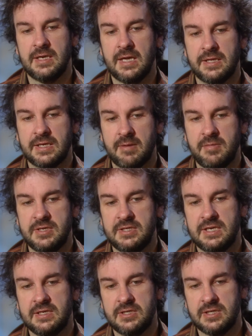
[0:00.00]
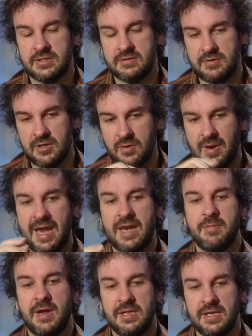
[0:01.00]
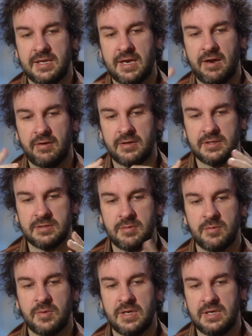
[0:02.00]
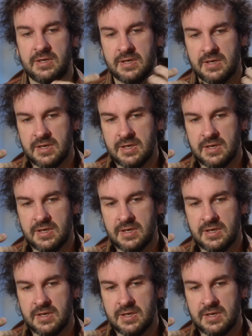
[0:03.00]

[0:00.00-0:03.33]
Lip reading: Other companies tend to just, you know, animate their characters, but we